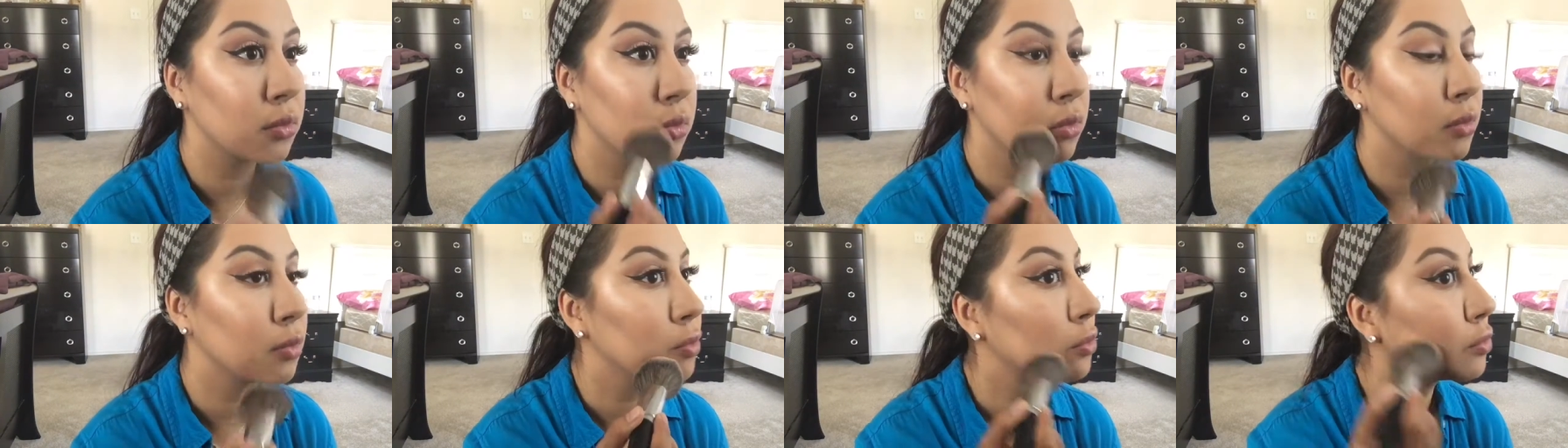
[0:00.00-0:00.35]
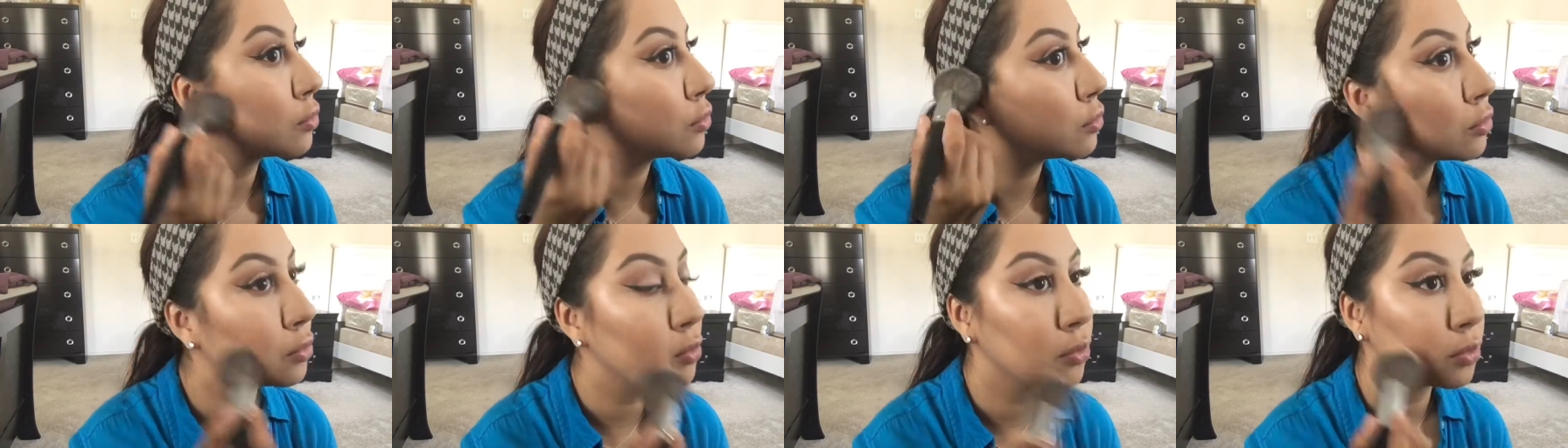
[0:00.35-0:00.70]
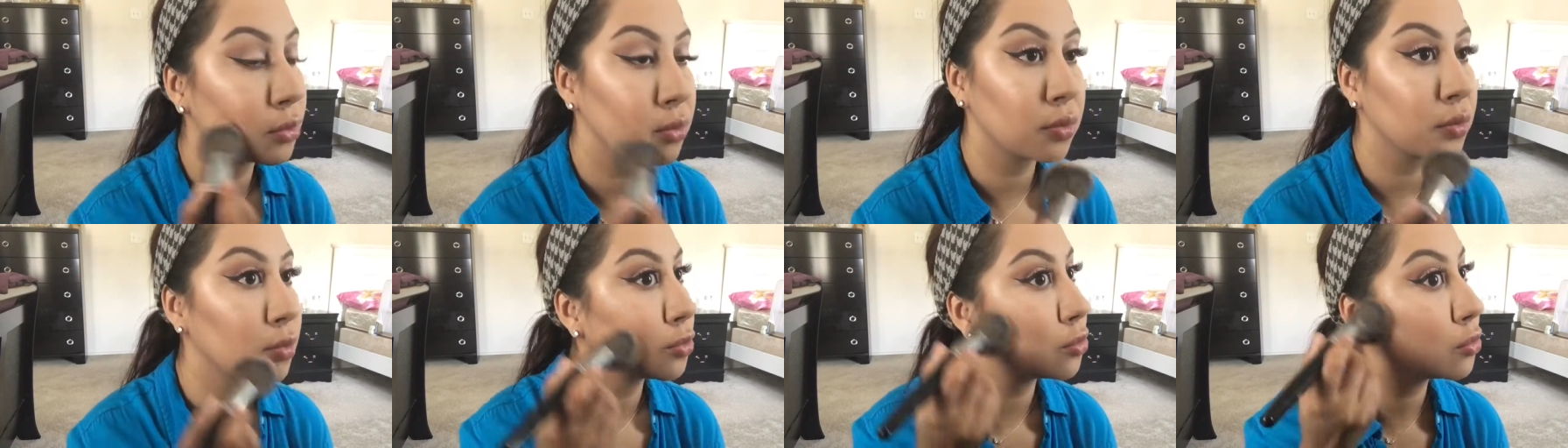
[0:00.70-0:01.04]
to go ahead and
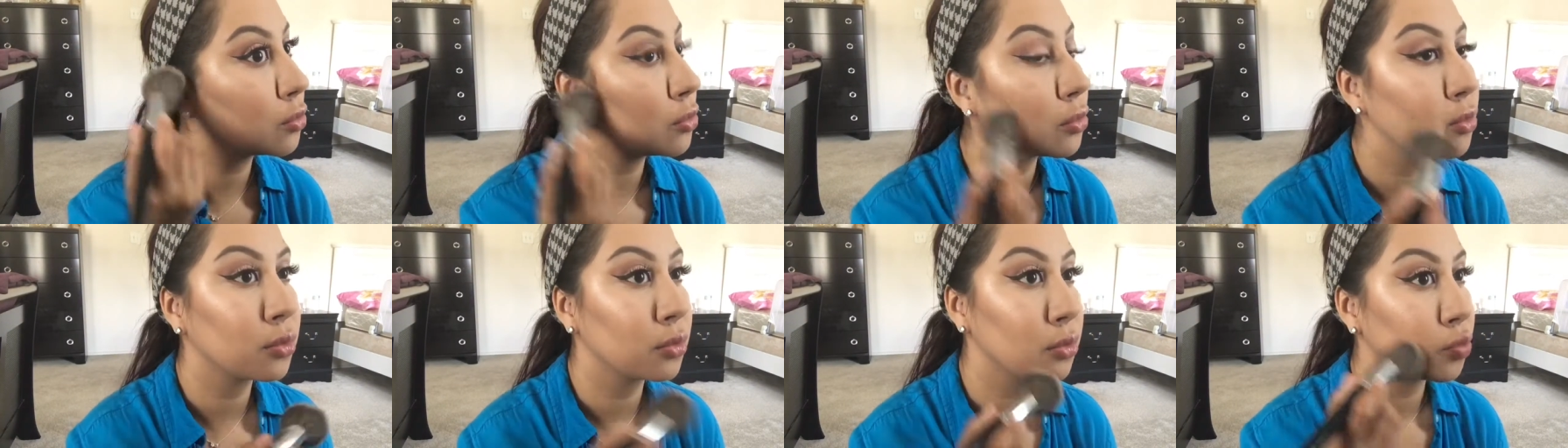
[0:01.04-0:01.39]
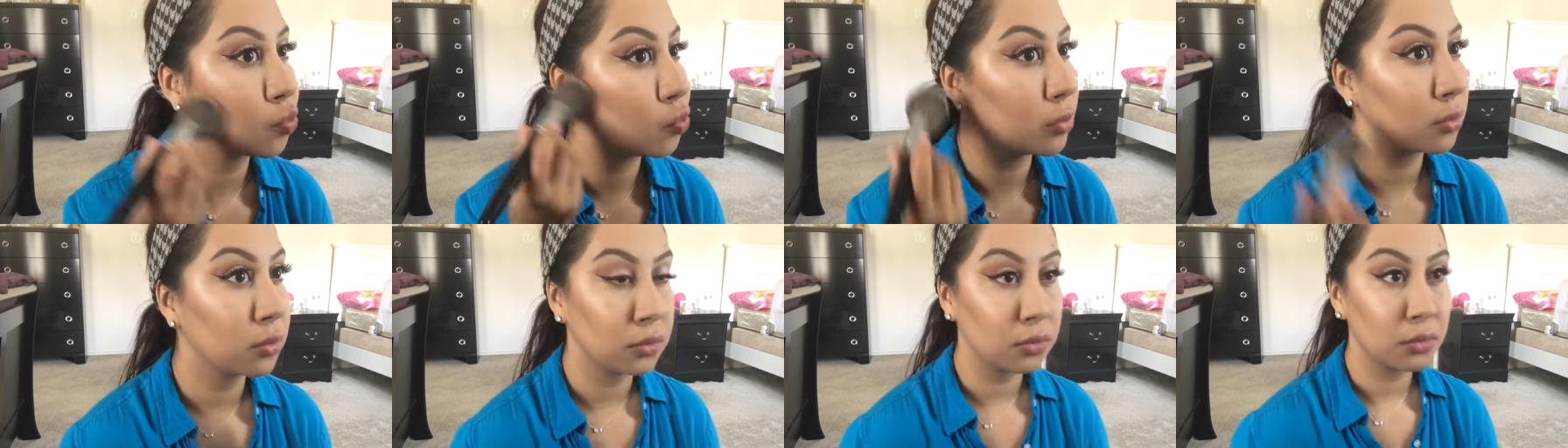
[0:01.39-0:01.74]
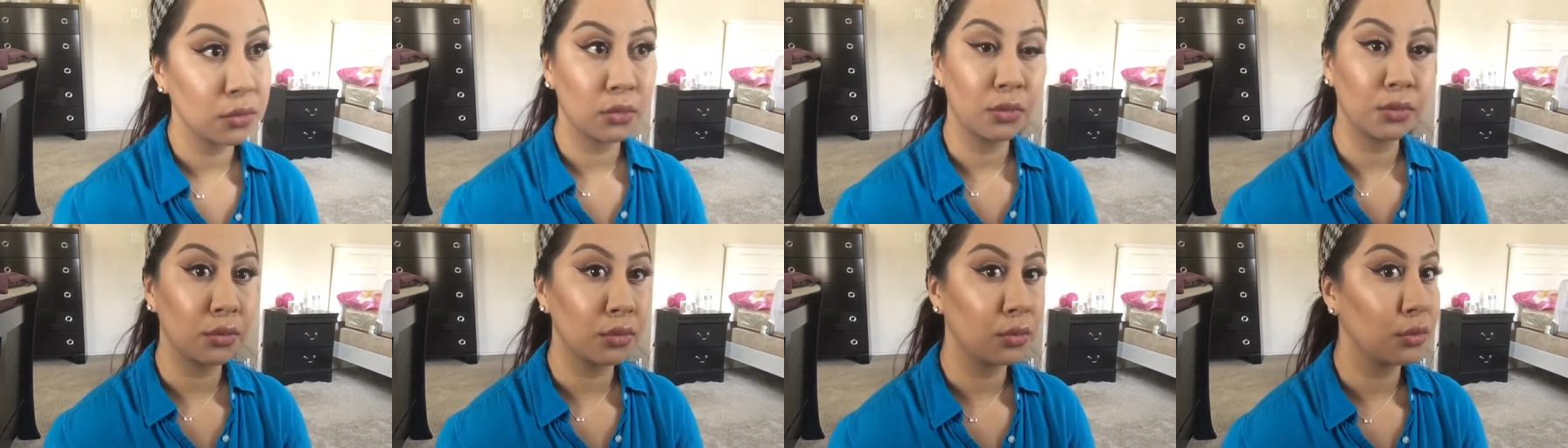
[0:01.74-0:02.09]
blend that out.
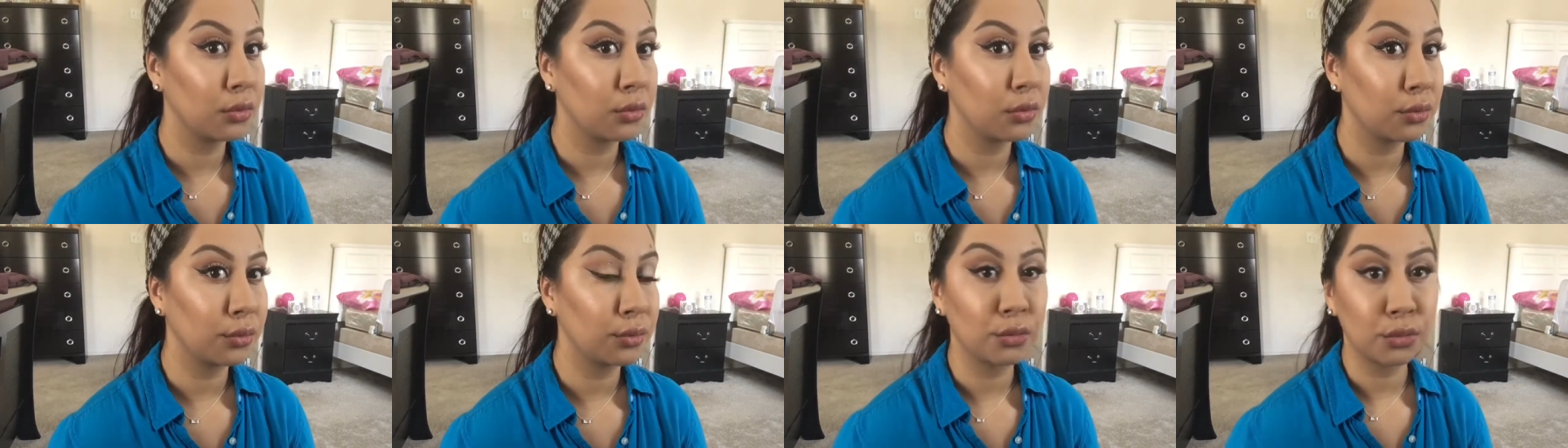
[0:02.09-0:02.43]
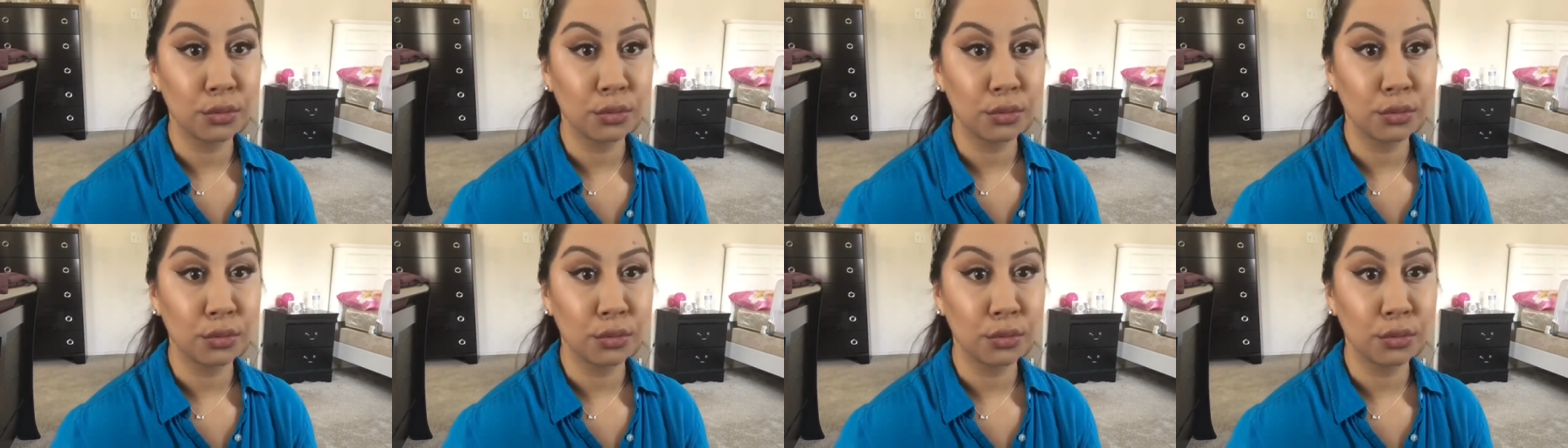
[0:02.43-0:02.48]
And